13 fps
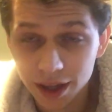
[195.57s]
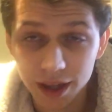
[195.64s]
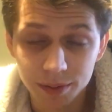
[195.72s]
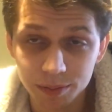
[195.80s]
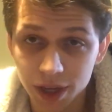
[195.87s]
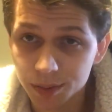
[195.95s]

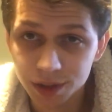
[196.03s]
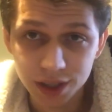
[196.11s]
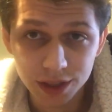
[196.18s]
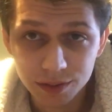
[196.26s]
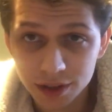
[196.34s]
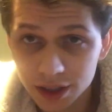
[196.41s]
And maybe
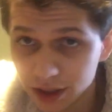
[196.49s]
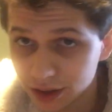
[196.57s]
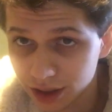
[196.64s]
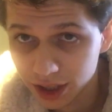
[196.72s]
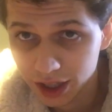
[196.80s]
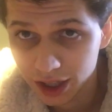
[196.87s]
even
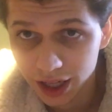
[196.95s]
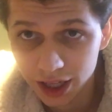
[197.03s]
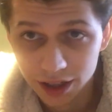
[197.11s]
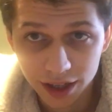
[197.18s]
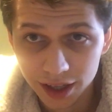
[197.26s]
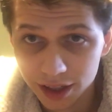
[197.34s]
there's a
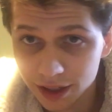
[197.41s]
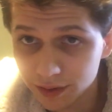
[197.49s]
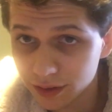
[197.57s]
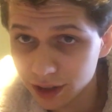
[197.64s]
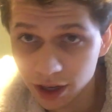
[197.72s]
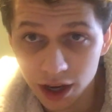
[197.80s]
internet
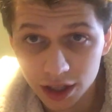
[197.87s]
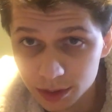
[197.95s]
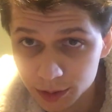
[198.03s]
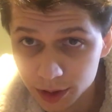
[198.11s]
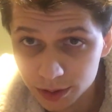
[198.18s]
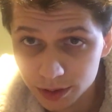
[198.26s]
of the
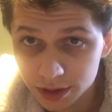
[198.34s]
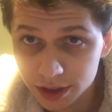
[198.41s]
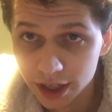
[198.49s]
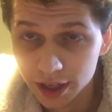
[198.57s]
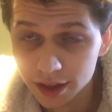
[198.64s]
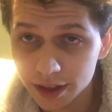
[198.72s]
cosmos
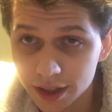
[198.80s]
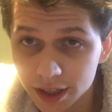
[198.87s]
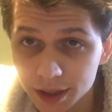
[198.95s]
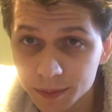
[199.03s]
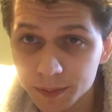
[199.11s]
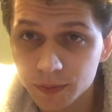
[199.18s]
kind of
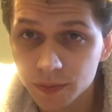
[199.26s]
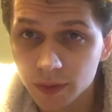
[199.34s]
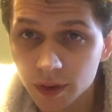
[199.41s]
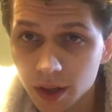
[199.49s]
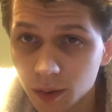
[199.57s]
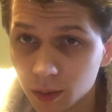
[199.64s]
thing,
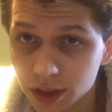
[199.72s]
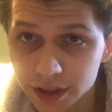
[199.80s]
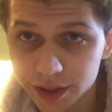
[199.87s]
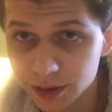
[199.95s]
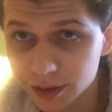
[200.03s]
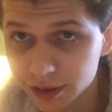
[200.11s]
where
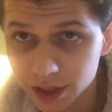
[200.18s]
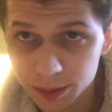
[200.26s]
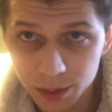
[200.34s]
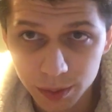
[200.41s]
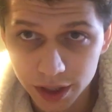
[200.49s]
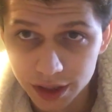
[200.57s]
signals
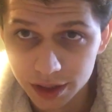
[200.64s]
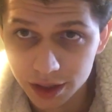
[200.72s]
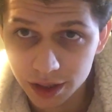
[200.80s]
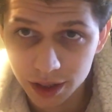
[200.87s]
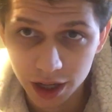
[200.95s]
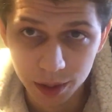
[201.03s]
can be
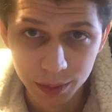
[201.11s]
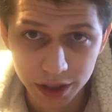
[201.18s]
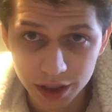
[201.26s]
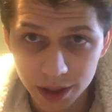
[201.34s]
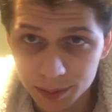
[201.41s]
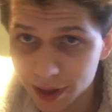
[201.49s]

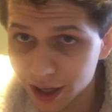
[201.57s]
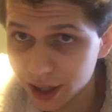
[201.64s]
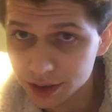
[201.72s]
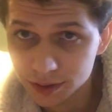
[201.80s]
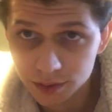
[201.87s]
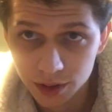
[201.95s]
picked up by
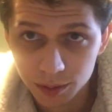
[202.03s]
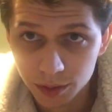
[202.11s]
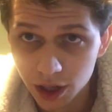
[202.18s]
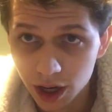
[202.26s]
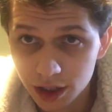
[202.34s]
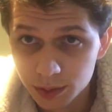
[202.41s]
us from
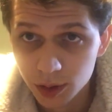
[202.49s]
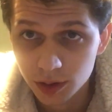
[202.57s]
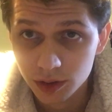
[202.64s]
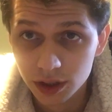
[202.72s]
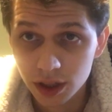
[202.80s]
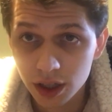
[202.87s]
the
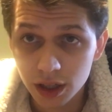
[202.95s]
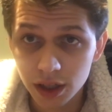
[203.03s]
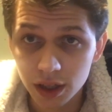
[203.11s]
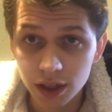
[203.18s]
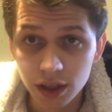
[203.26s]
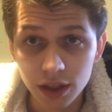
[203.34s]
cosmos.
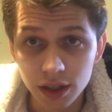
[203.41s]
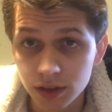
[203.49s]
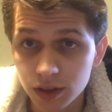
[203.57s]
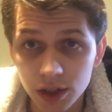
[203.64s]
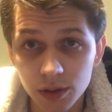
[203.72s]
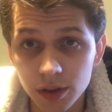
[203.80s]

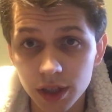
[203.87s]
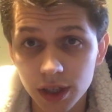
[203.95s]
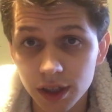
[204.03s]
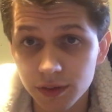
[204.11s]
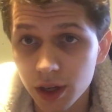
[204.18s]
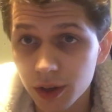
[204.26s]
There's no
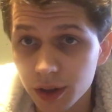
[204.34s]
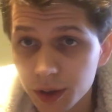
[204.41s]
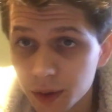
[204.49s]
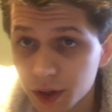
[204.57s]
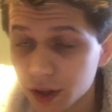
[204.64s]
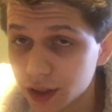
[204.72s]
way of
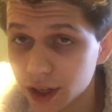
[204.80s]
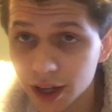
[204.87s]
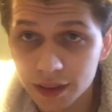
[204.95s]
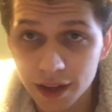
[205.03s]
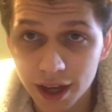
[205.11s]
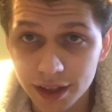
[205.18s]
knowing whether or
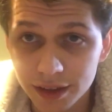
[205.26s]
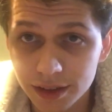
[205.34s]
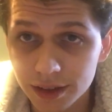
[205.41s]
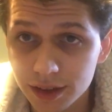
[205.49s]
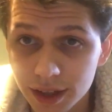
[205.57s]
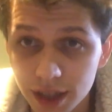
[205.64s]
not
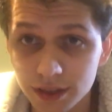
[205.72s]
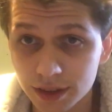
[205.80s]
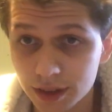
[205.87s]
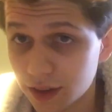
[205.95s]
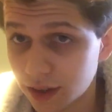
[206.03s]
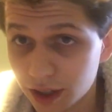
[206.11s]

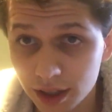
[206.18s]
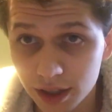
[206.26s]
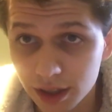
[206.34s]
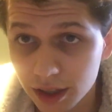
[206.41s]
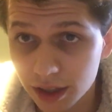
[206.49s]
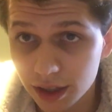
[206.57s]
that's a
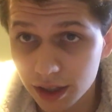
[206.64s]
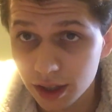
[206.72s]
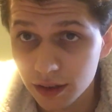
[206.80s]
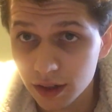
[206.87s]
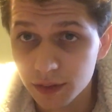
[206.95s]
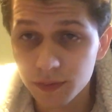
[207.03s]
thing
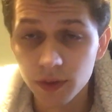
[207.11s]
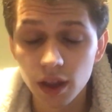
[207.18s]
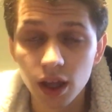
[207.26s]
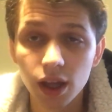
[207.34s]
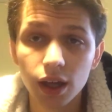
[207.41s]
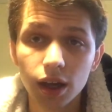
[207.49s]
either.
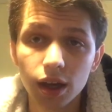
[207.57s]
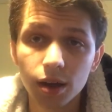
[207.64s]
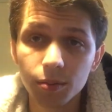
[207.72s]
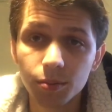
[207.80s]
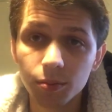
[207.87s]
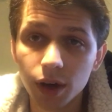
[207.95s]

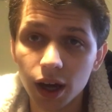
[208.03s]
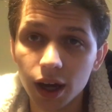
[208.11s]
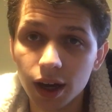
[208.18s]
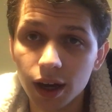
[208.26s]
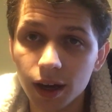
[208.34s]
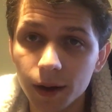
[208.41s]

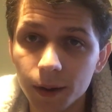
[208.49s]
But